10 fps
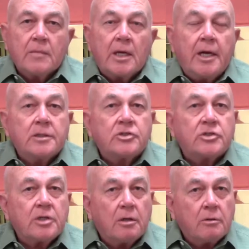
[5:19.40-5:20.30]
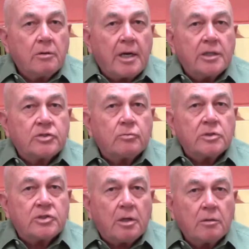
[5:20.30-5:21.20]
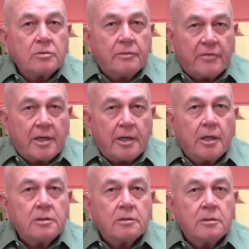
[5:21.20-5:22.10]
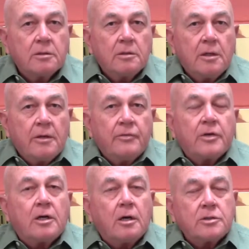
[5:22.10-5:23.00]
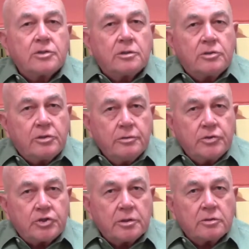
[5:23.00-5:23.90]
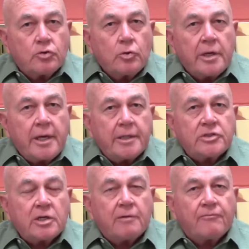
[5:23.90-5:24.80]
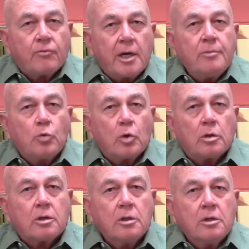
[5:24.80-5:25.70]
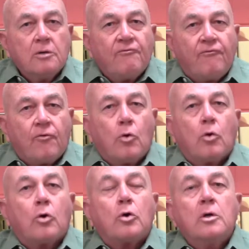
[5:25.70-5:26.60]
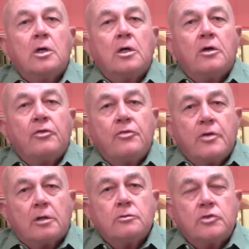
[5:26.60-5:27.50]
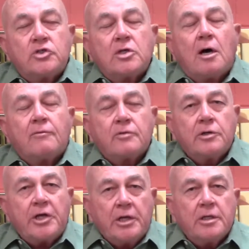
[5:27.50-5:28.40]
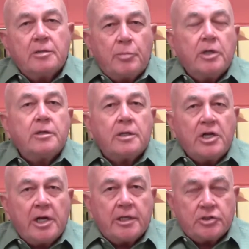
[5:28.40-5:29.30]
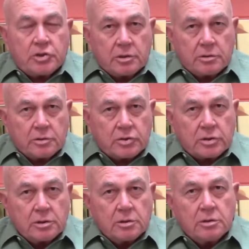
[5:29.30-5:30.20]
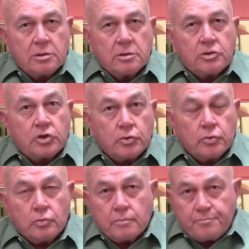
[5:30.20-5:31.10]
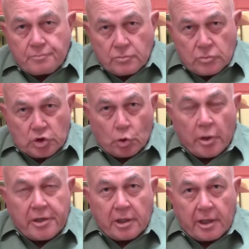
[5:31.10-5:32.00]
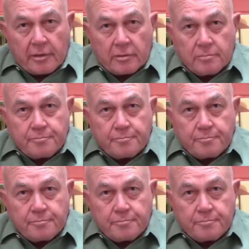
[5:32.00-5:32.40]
And so, as a result of that, the Constitution creates a framework for those sovereign, independent nations to join together.